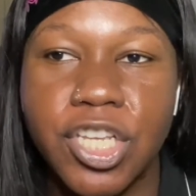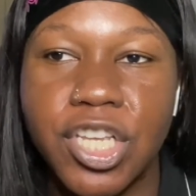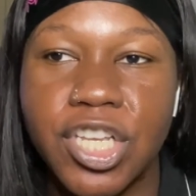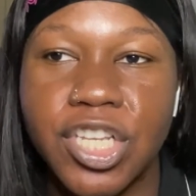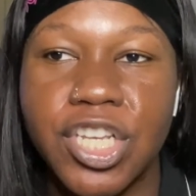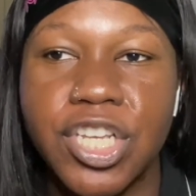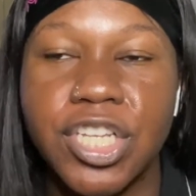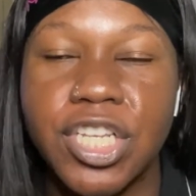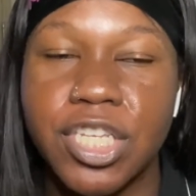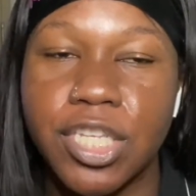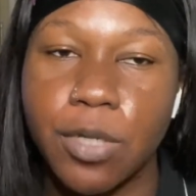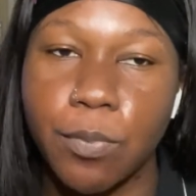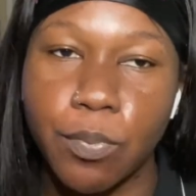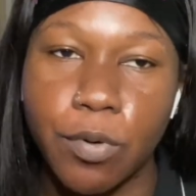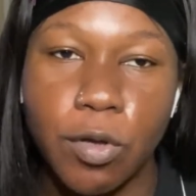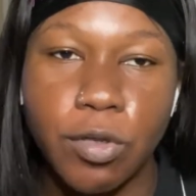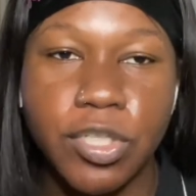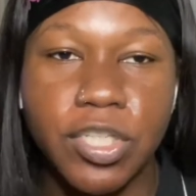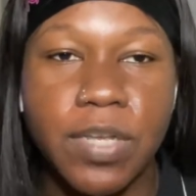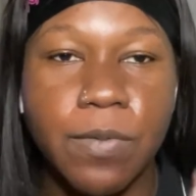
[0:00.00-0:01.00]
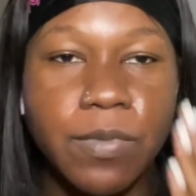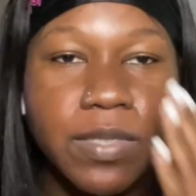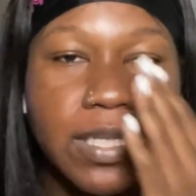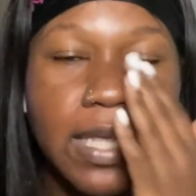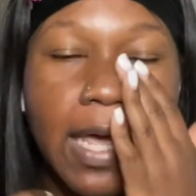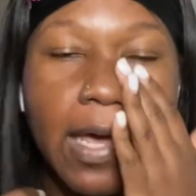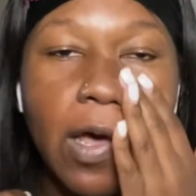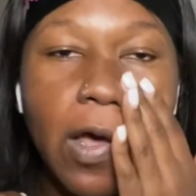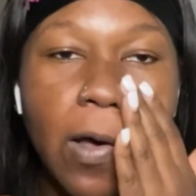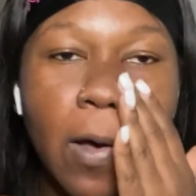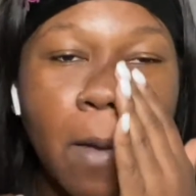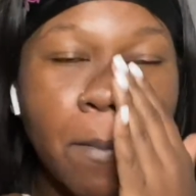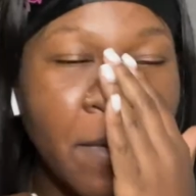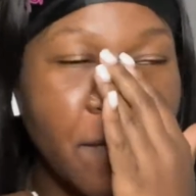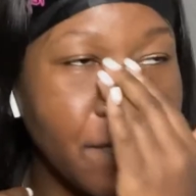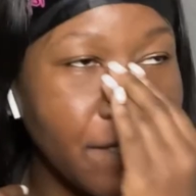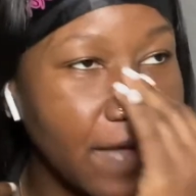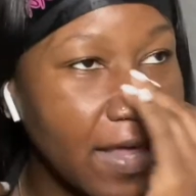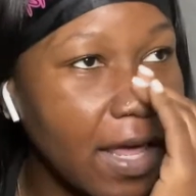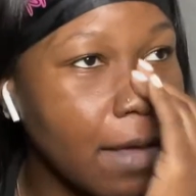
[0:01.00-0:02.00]
She just approached him, was like, oh,
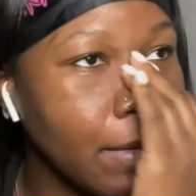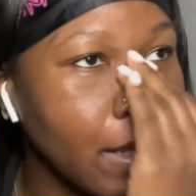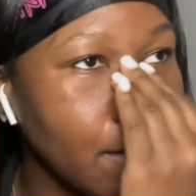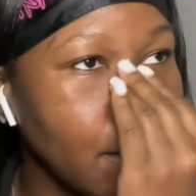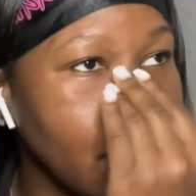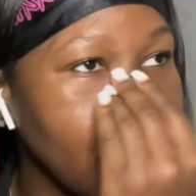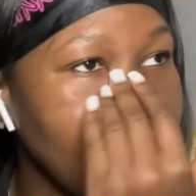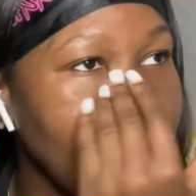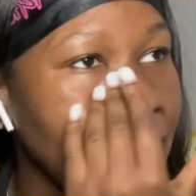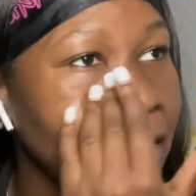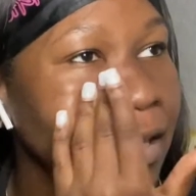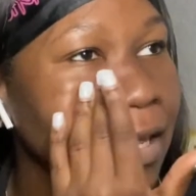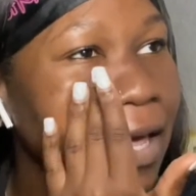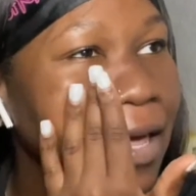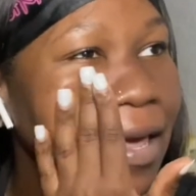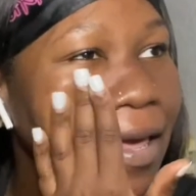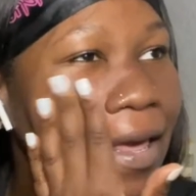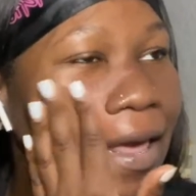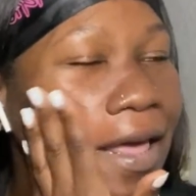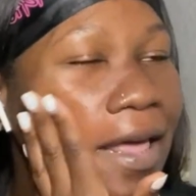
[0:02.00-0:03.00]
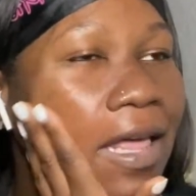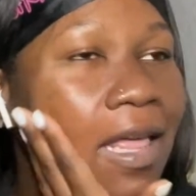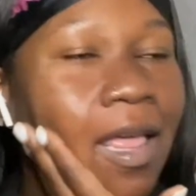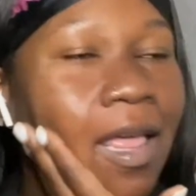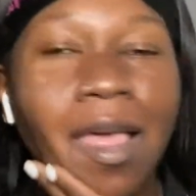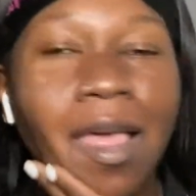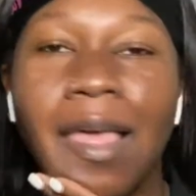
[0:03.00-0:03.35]
I'm a fan, blah, blah, blah, yeah, yeah.